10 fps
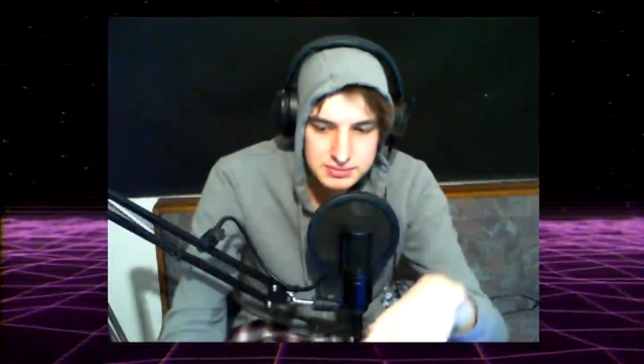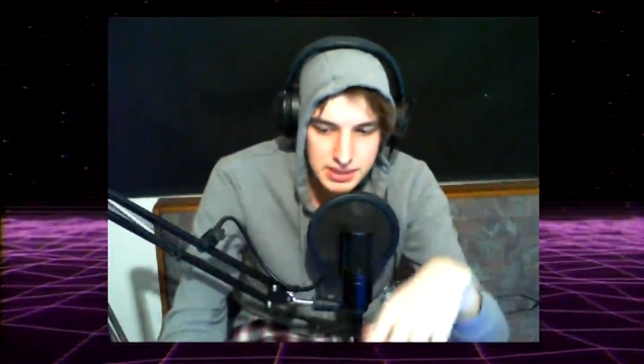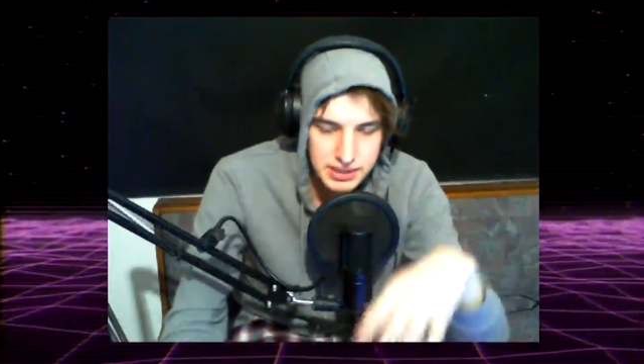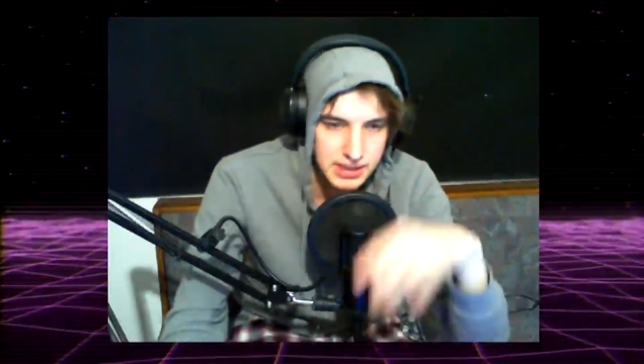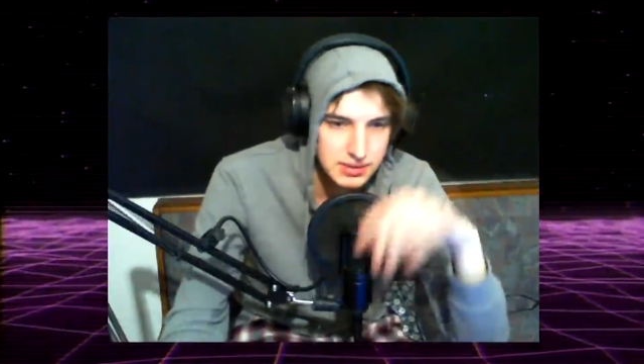at
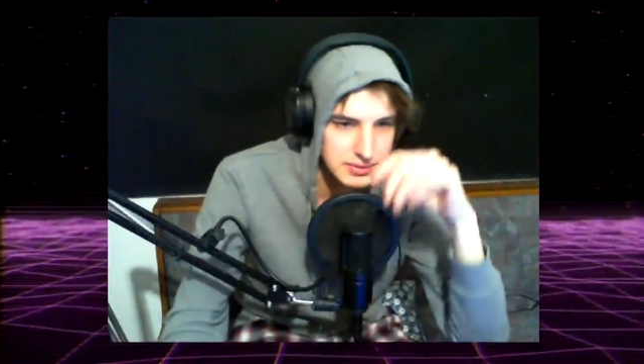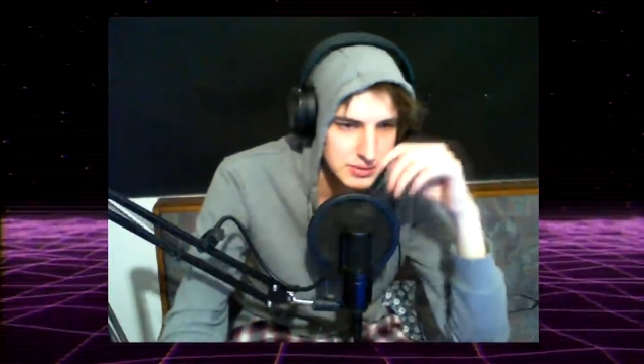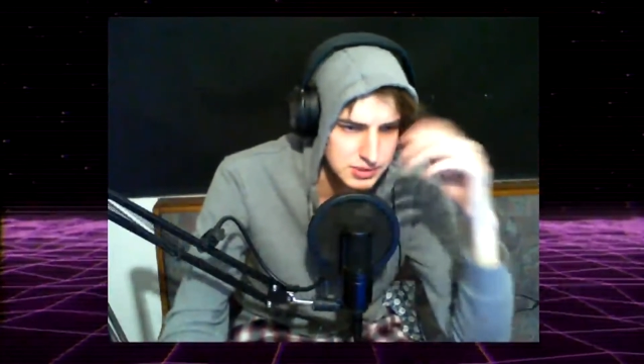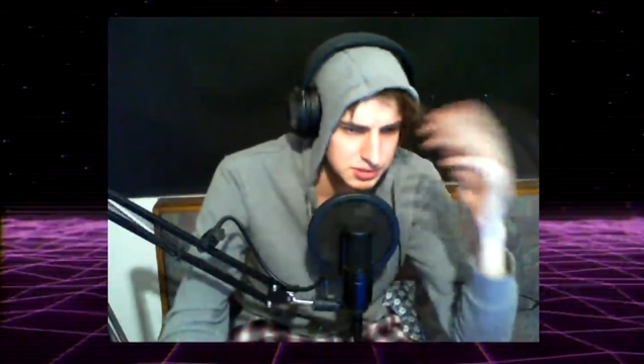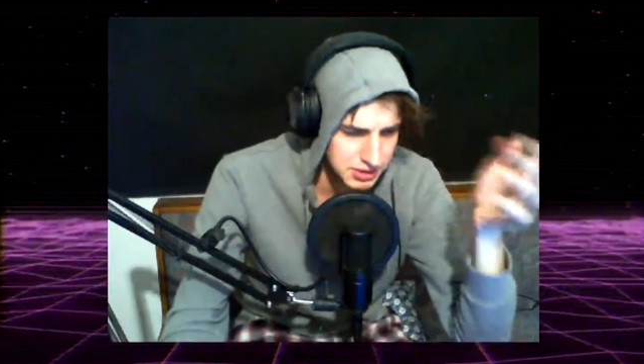the end of the
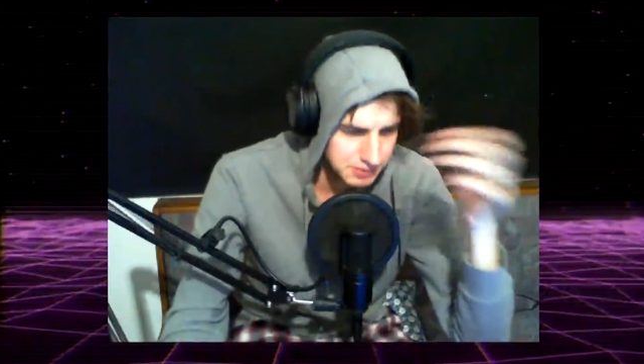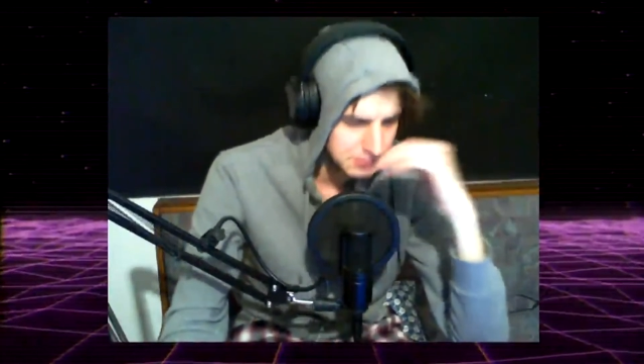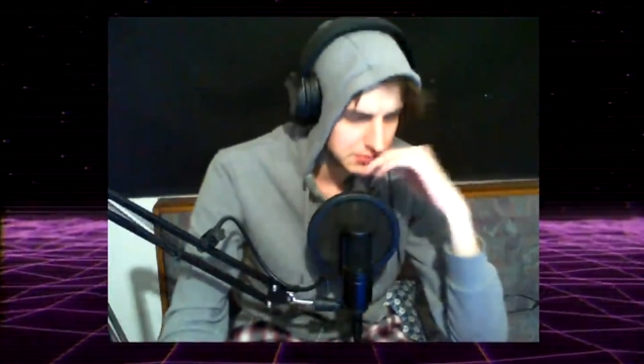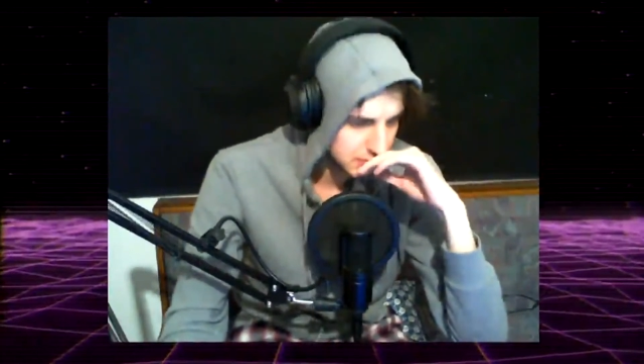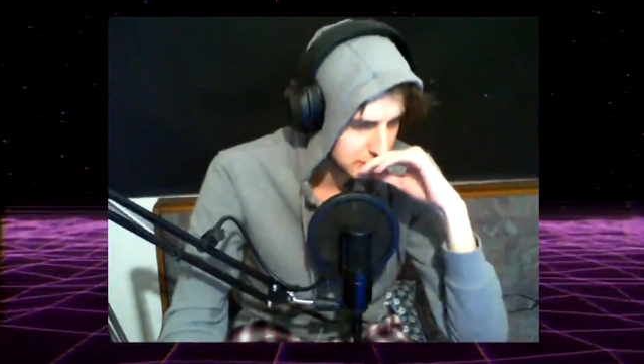stream
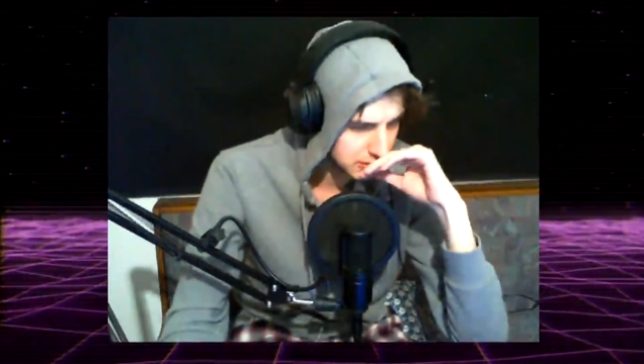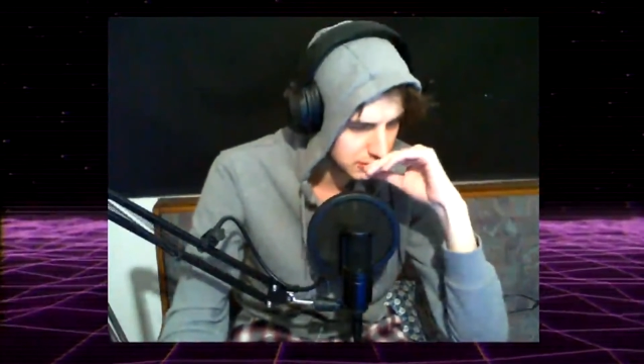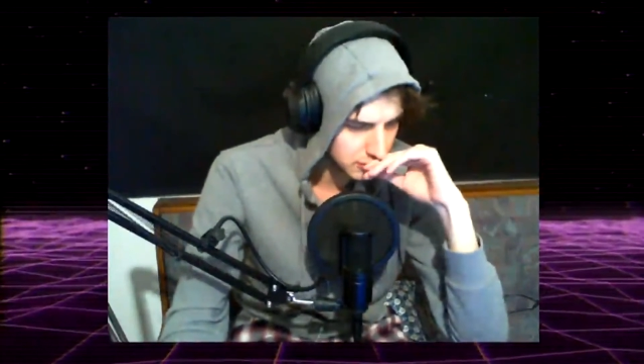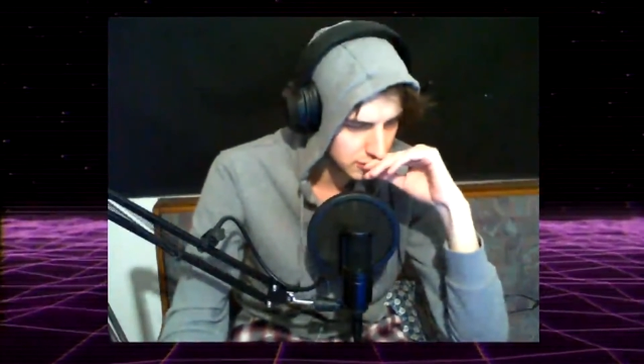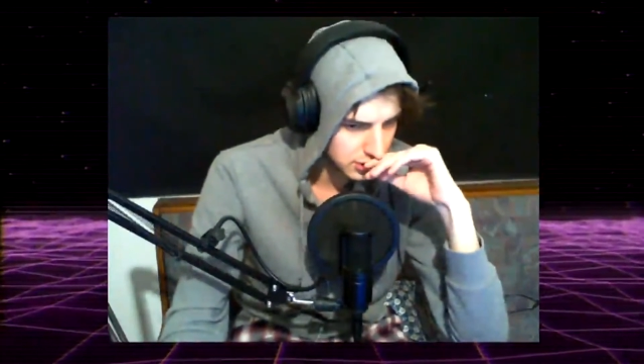
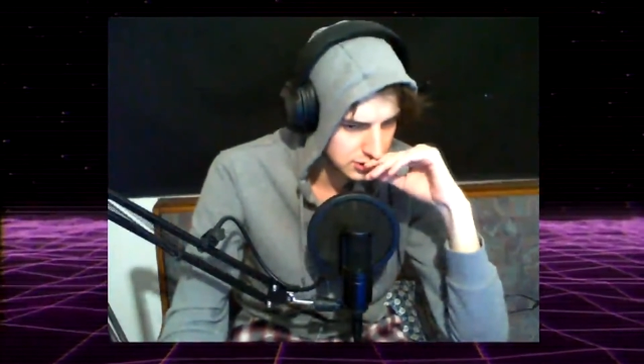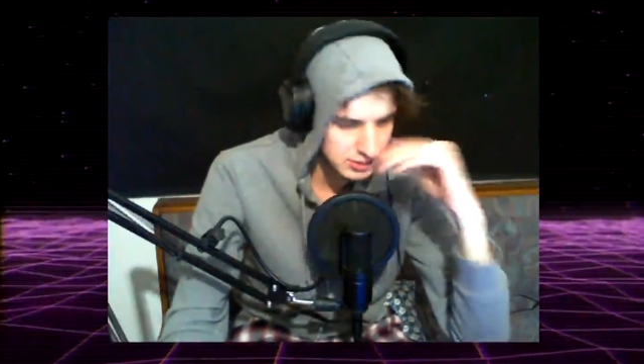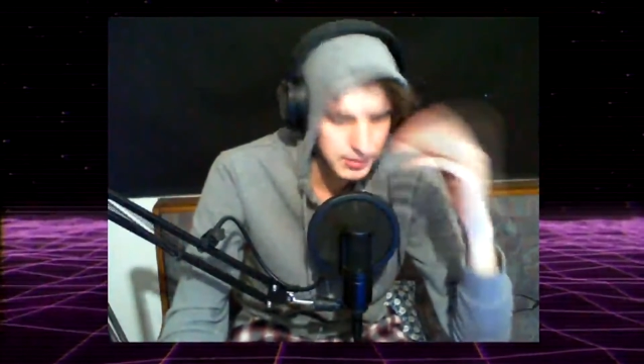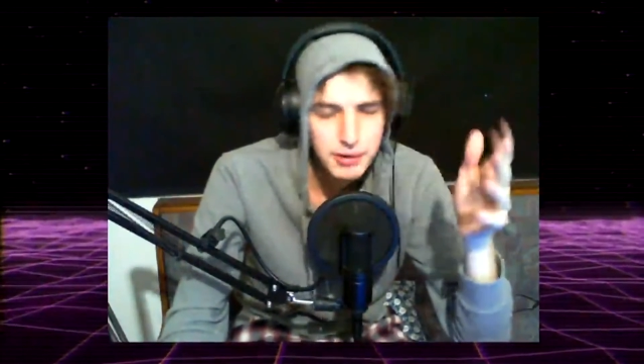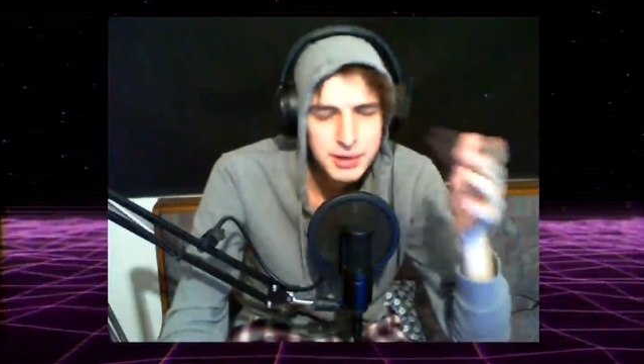or
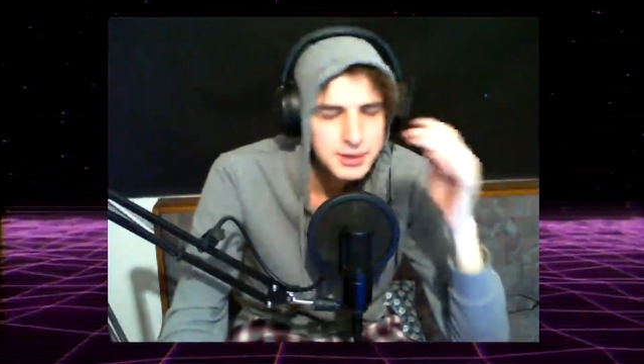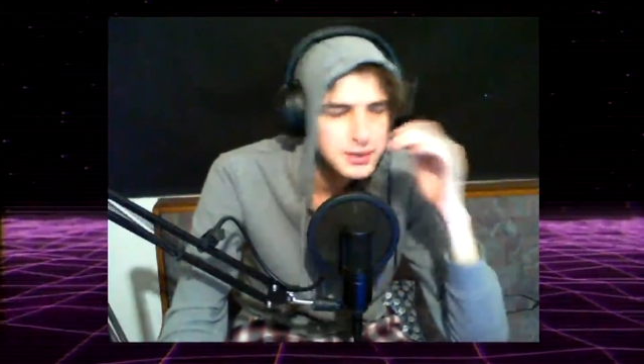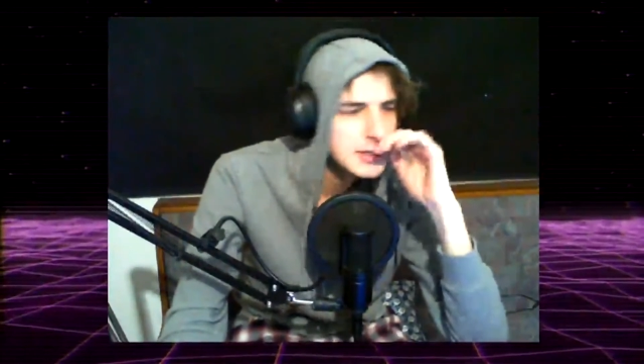tomorrow,